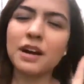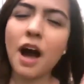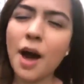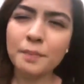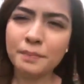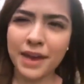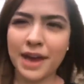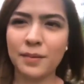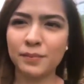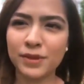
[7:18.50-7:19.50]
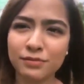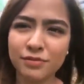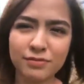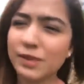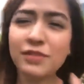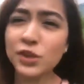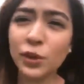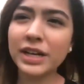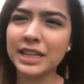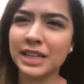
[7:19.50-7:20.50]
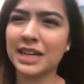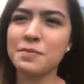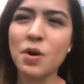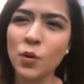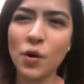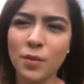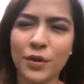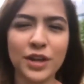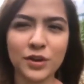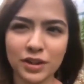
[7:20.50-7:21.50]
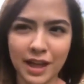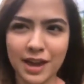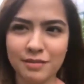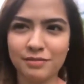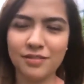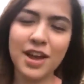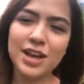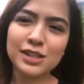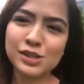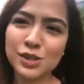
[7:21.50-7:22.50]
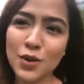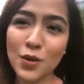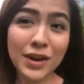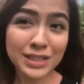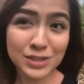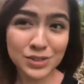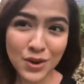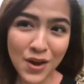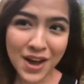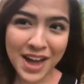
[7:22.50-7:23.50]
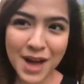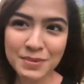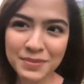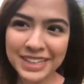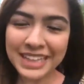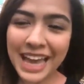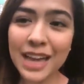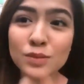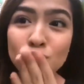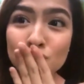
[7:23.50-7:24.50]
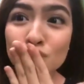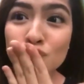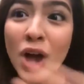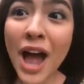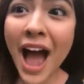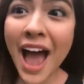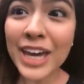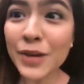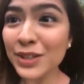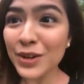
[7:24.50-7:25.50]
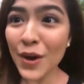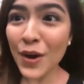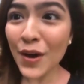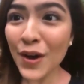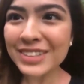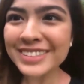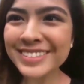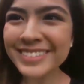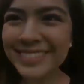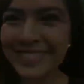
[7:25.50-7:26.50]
pinaka-humbam na video greeting na makukuha mo in your life. So, enjoy! Happy birthday! Here it goes!